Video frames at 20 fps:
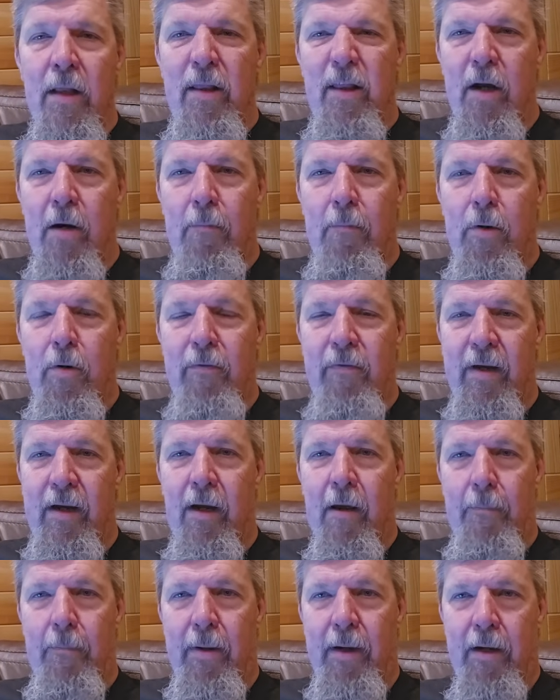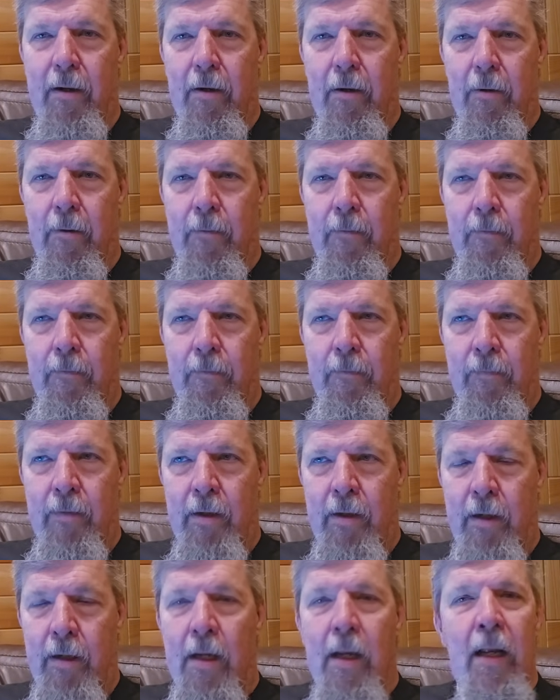They're moving up here.
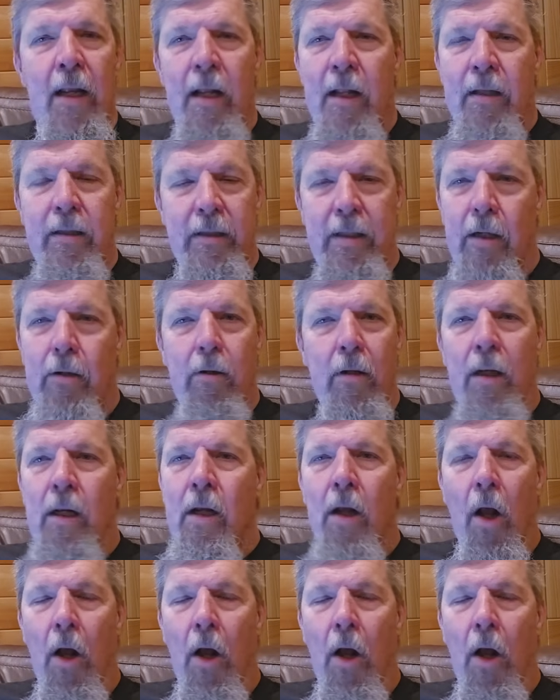They're,